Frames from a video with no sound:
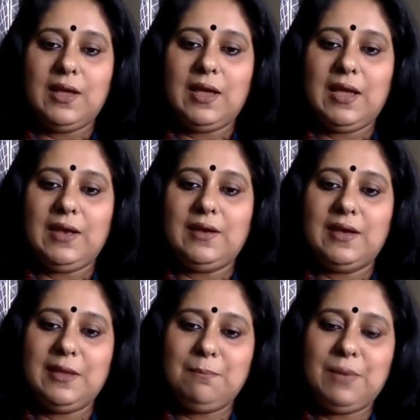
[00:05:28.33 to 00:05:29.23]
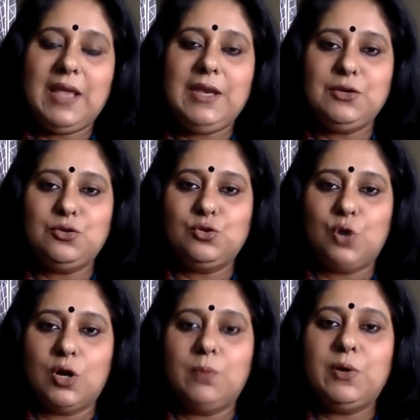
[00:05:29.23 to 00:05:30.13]
And I'm planning to
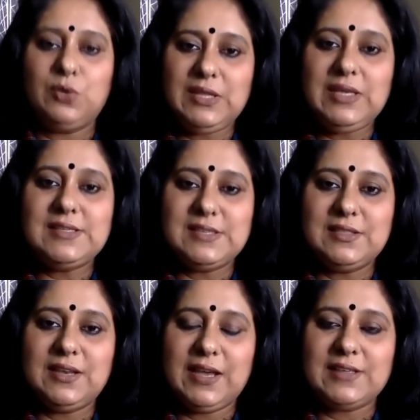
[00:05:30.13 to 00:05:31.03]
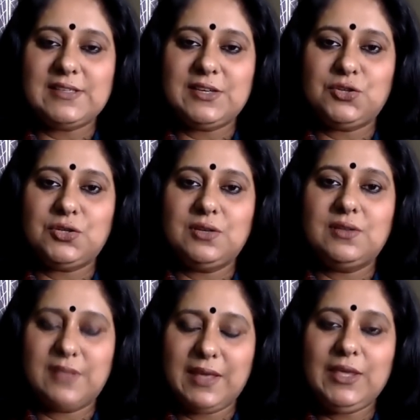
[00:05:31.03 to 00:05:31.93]
talk about these in the next session.
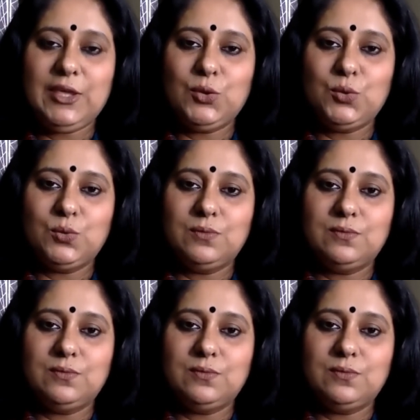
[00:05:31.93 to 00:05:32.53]
Thank you.